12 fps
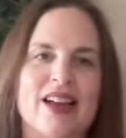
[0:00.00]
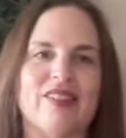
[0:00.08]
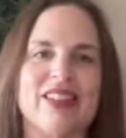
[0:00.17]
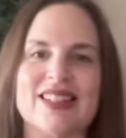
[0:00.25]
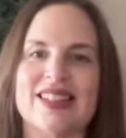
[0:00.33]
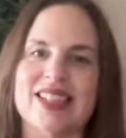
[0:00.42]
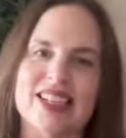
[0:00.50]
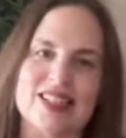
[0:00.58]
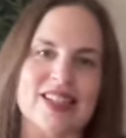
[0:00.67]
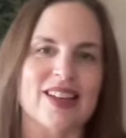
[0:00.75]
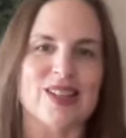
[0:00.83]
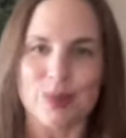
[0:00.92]
obviously it's
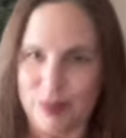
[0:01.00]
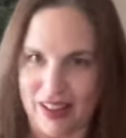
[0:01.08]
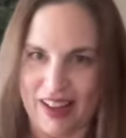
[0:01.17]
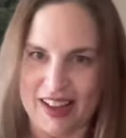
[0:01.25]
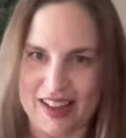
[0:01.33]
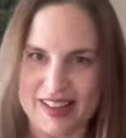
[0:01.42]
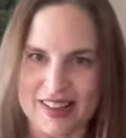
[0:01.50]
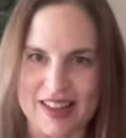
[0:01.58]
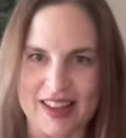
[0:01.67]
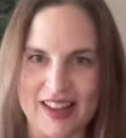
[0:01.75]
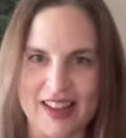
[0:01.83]
a supplies